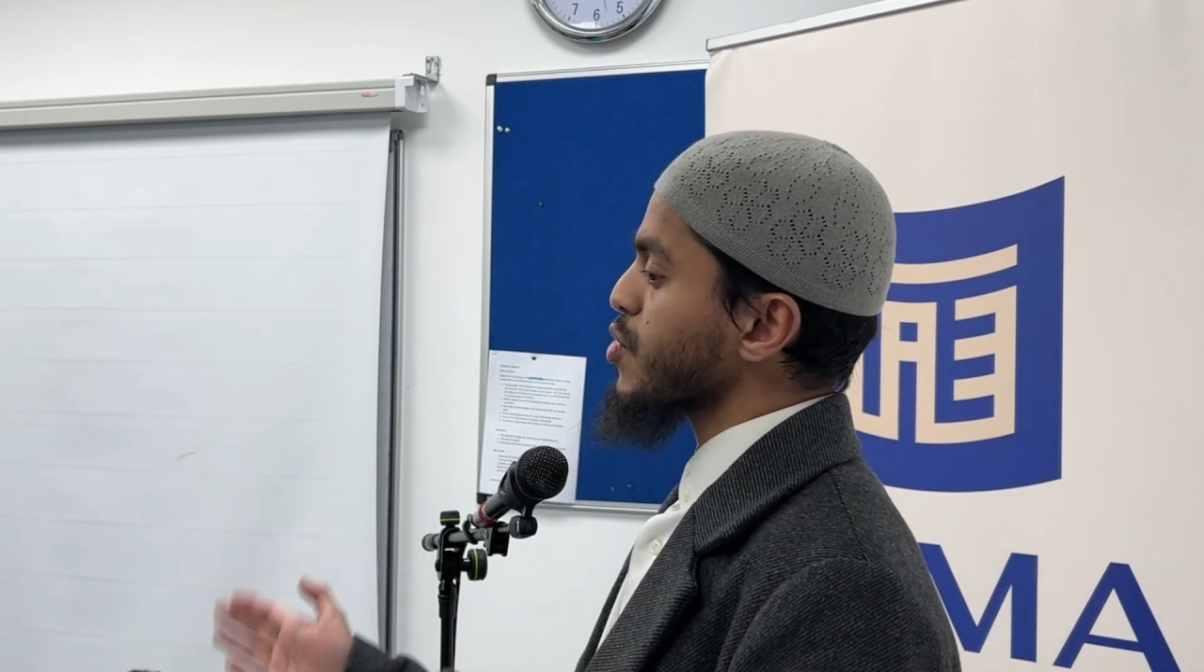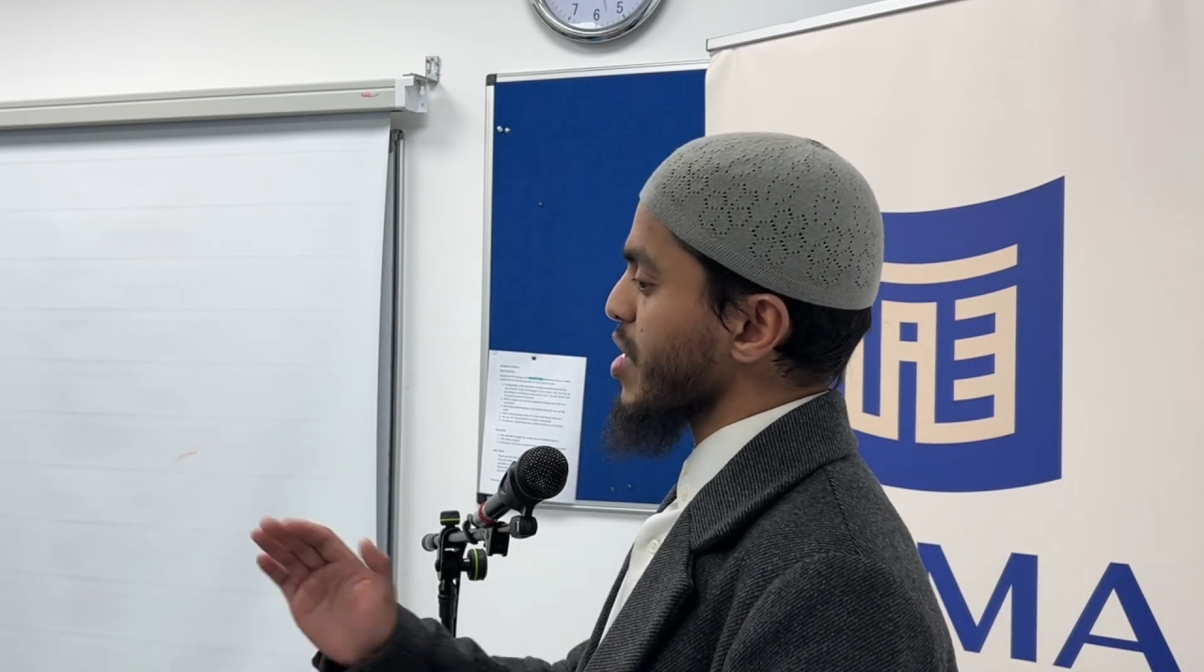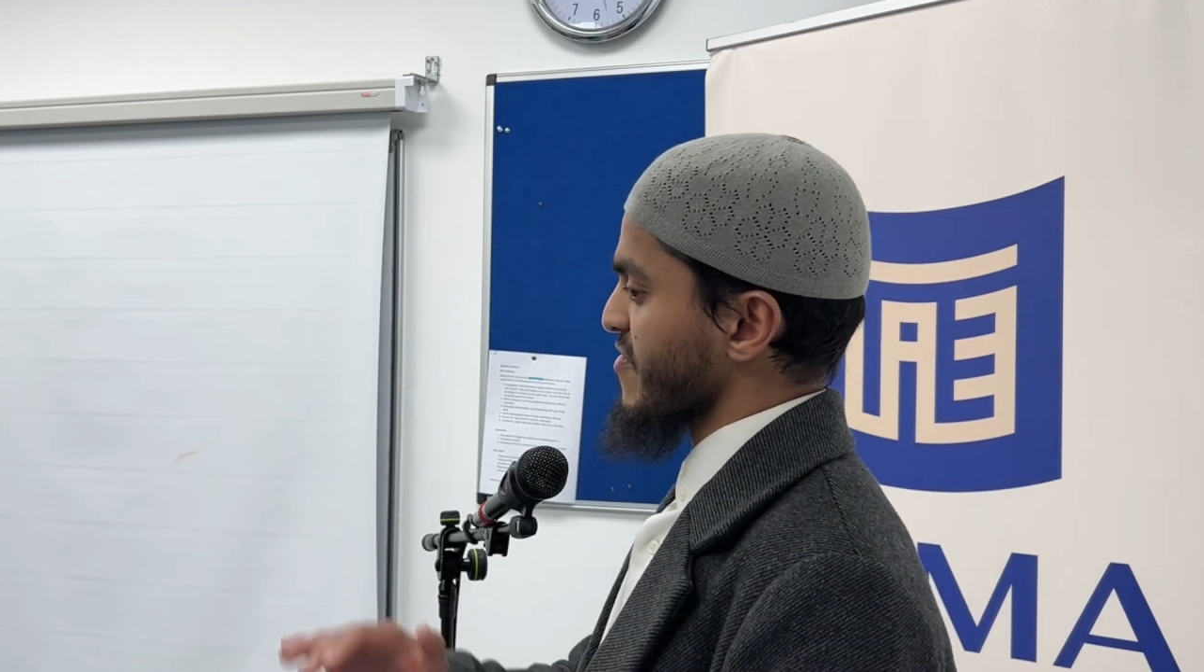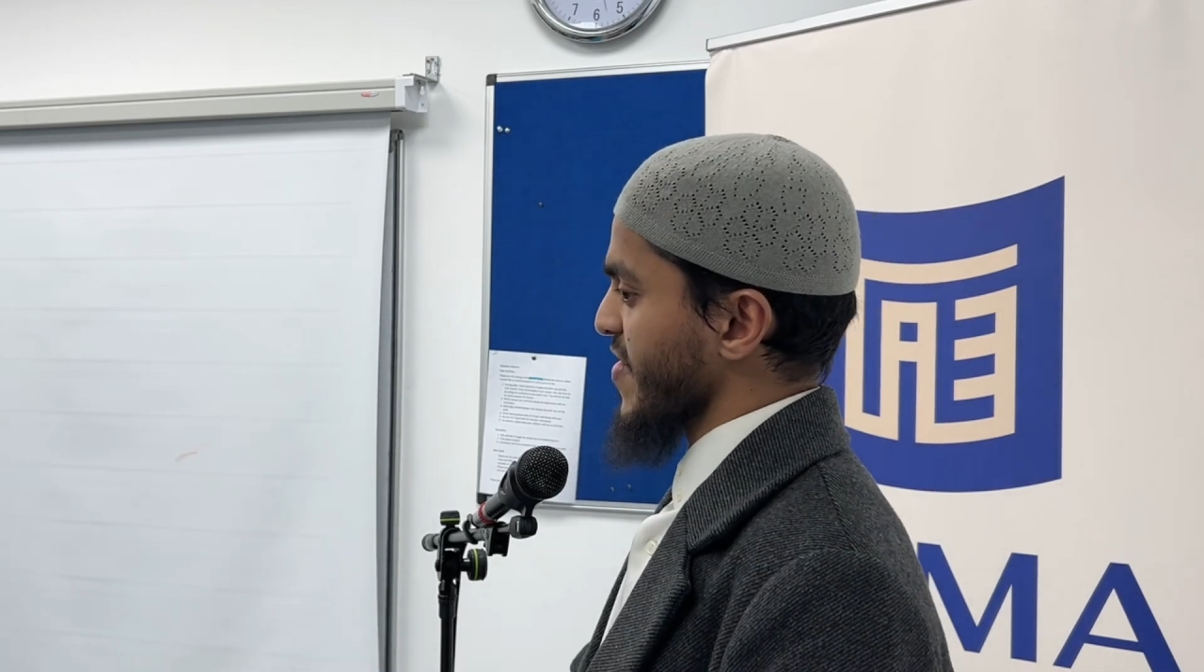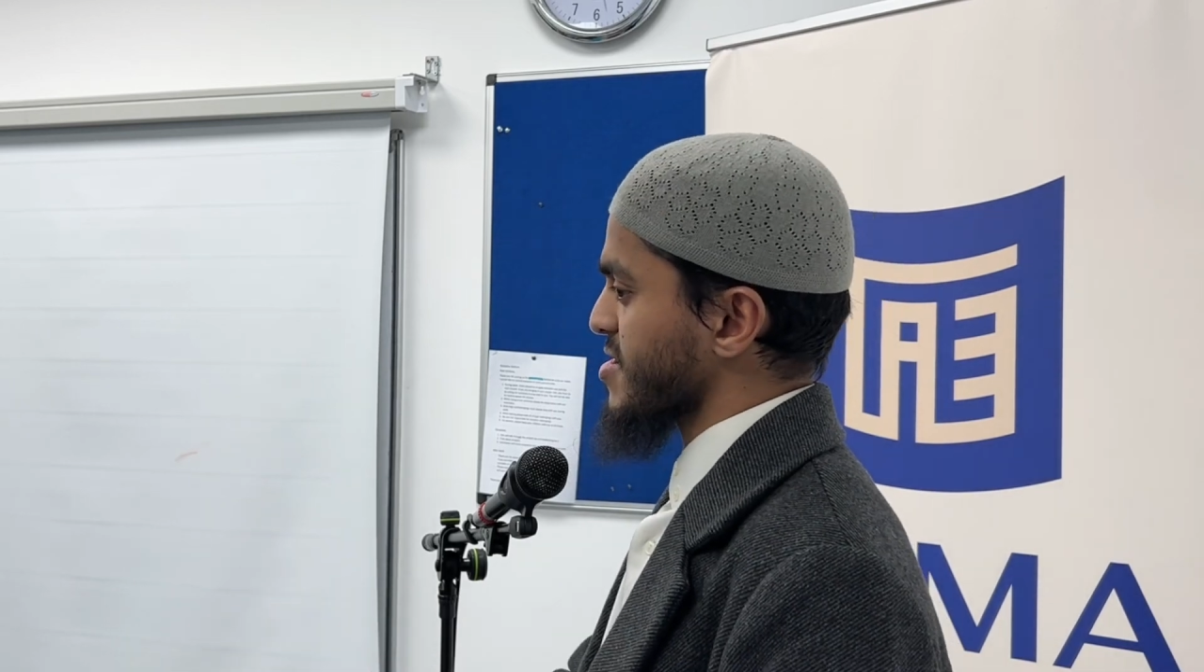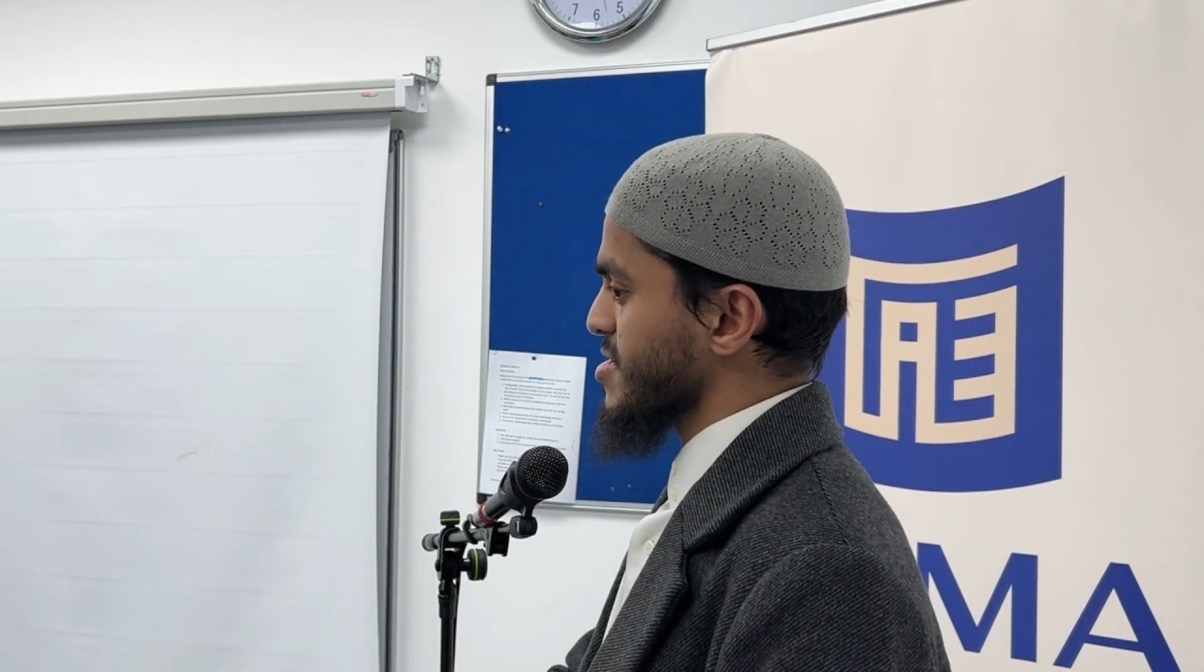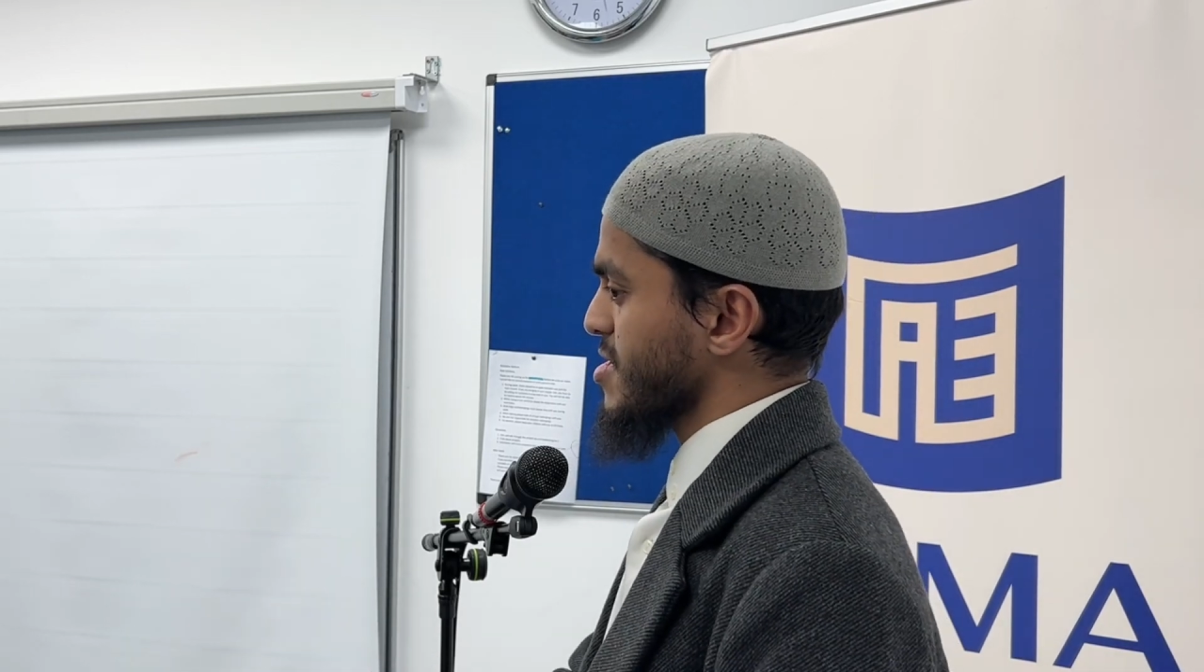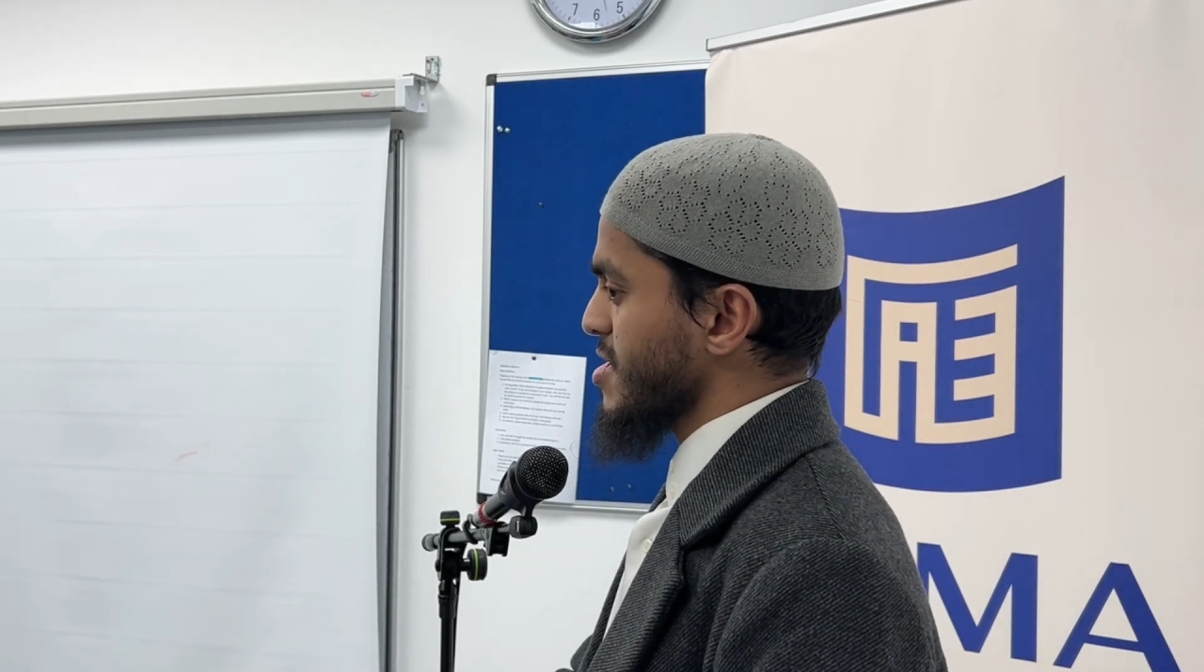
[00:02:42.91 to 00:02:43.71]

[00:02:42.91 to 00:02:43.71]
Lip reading: go and fight.